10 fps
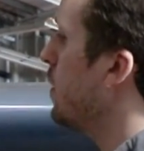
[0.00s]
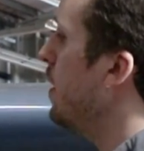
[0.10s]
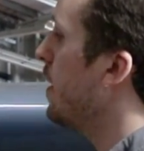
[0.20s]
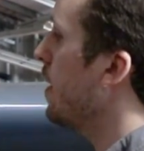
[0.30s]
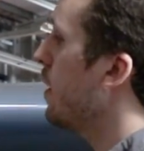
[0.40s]

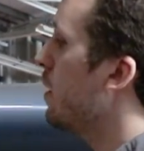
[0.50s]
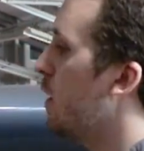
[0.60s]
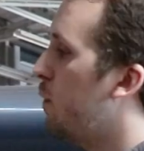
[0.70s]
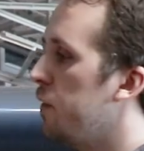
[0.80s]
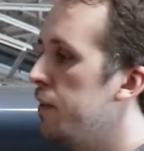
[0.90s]
see that the
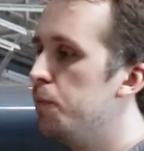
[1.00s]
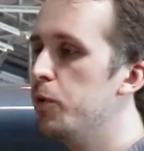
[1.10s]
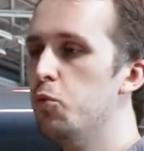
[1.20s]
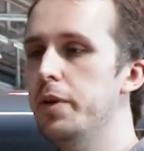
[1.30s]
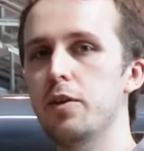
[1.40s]
difference
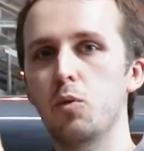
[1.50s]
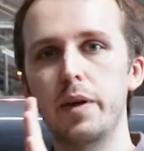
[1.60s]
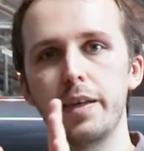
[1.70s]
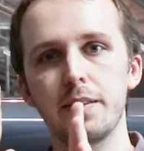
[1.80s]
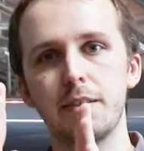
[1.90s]
between the
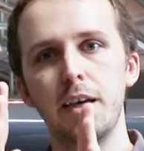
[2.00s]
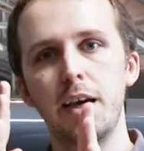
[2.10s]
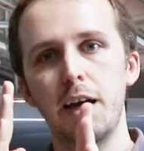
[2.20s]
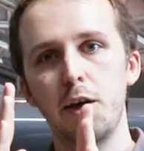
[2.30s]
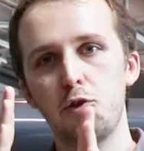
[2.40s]
wings
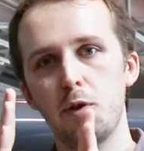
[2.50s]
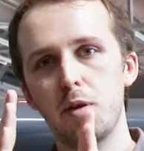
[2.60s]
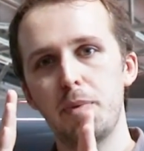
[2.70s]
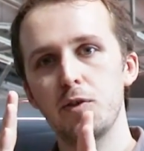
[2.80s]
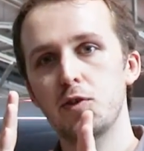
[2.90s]
is
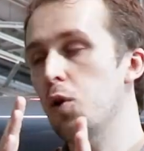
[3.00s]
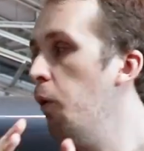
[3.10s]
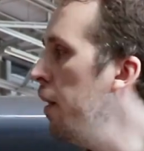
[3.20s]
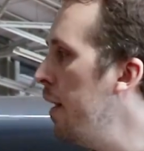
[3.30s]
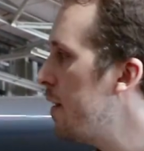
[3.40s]
just about
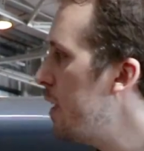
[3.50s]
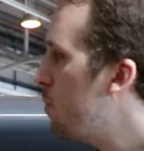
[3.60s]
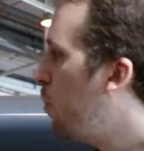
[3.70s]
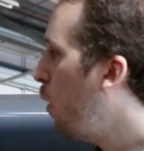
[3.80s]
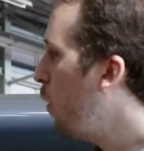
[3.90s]
so.
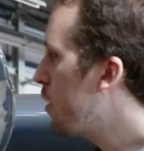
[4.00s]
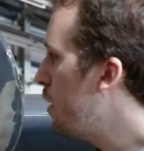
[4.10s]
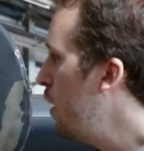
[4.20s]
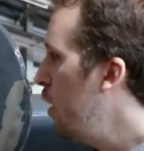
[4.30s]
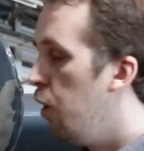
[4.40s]
This
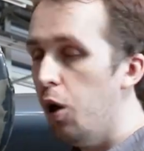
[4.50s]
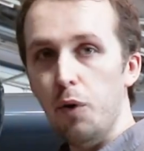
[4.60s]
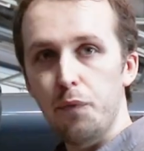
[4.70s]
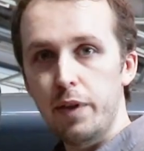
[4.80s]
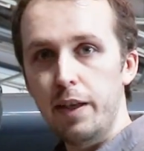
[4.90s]
part
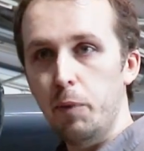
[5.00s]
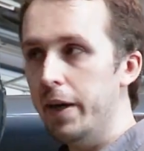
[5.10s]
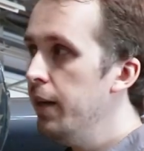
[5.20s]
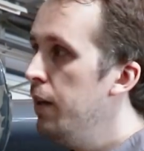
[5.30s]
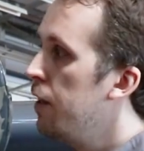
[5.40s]
of the
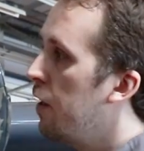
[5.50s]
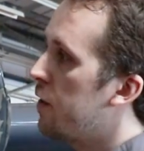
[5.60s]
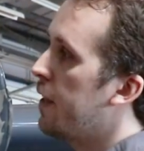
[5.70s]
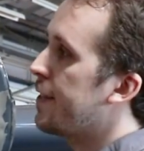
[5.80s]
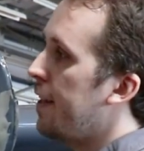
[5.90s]
wing
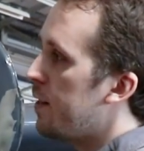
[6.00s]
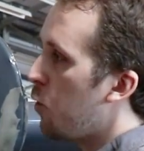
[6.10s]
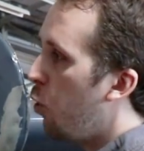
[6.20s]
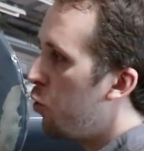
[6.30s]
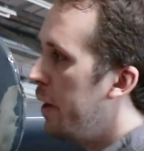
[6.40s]
that
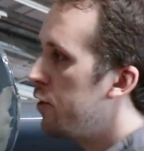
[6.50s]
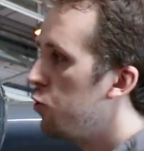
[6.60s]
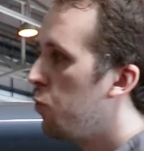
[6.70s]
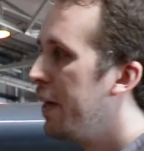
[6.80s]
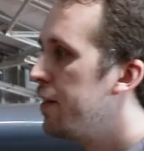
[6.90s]
extends all the way
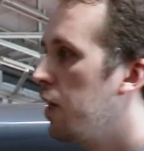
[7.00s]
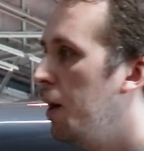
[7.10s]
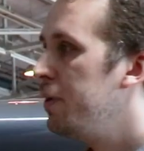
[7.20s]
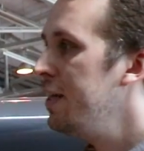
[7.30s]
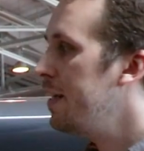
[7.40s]
to the wingtip